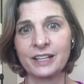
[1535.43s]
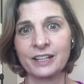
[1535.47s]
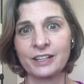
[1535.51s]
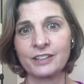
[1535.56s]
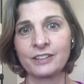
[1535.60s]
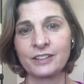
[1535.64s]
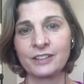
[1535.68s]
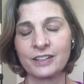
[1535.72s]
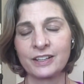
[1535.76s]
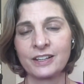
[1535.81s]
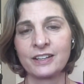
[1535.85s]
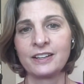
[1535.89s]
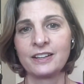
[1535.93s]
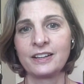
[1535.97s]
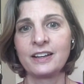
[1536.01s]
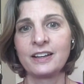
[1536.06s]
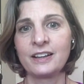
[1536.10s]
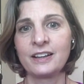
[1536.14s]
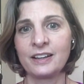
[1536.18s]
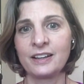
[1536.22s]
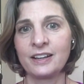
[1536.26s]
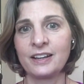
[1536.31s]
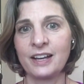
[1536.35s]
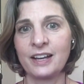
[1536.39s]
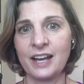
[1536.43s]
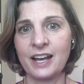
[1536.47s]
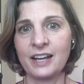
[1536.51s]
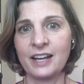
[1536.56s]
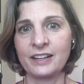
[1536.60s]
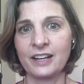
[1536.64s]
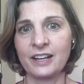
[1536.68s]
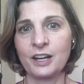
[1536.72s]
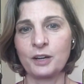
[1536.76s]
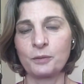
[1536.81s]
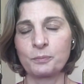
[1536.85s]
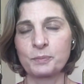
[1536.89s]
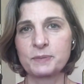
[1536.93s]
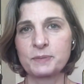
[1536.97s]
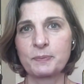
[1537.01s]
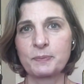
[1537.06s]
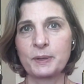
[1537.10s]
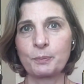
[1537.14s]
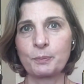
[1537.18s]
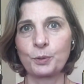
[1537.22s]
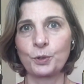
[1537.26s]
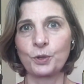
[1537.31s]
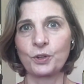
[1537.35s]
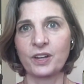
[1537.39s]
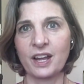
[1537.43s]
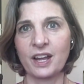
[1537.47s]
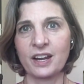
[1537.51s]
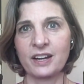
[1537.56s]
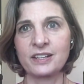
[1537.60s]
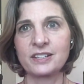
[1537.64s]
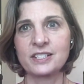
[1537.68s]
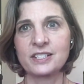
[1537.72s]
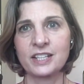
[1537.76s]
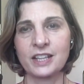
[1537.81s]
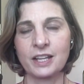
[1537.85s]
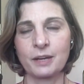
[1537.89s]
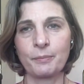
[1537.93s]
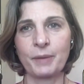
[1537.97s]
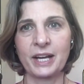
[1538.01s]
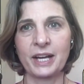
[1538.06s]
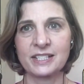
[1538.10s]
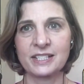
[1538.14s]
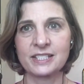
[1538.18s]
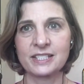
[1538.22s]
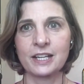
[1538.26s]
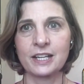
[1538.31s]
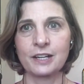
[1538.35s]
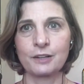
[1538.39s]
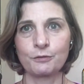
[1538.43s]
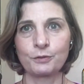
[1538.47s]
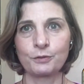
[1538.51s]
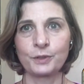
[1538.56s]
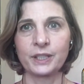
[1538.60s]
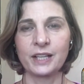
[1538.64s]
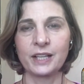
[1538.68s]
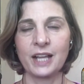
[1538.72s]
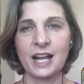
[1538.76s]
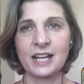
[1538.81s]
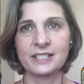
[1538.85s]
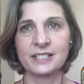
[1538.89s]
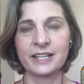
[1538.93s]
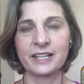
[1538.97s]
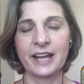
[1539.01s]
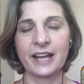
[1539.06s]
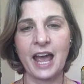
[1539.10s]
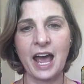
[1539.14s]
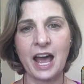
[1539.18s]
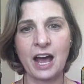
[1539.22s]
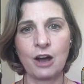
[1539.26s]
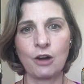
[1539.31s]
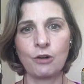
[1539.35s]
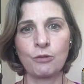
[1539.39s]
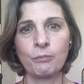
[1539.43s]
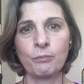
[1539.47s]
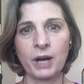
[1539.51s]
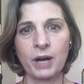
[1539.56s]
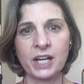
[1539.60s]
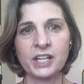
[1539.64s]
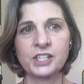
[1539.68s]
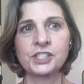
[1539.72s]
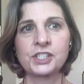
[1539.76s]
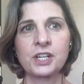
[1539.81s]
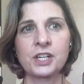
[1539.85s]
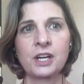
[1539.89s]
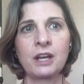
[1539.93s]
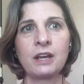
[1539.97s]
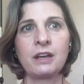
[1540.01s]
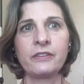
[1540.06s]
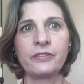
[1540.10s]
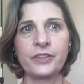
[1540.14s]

and helps people get into the mindset of realizing how much